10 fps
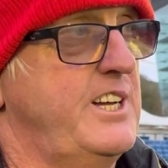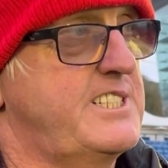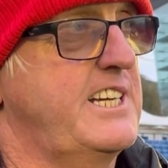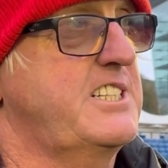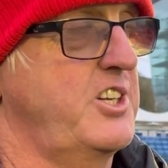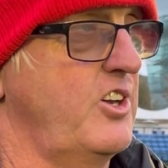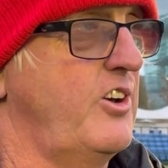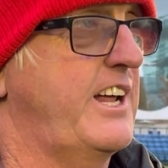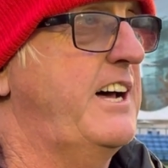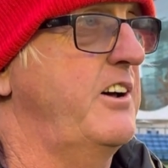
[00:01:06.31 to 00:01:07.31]
it takes a
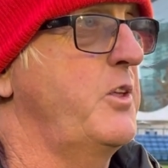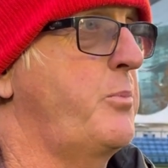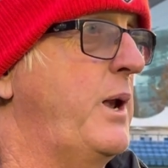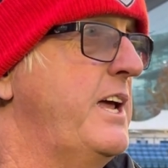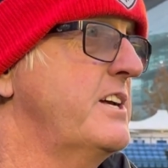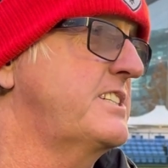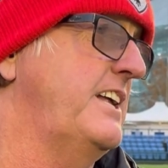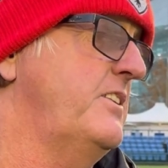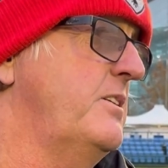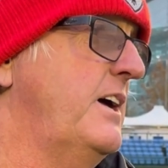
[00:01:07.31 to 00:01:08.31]
lot out of the players
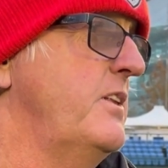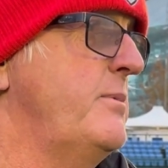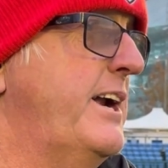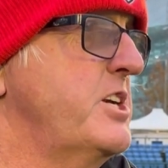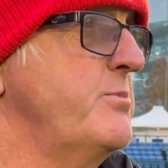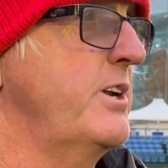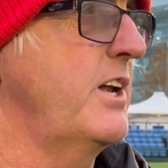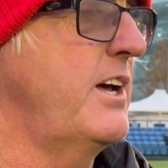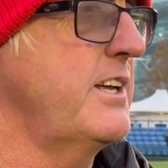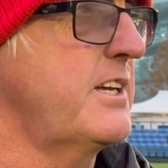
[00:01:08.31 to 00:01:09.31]
and the management
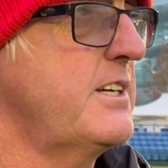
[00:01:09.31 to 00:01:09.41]
alike.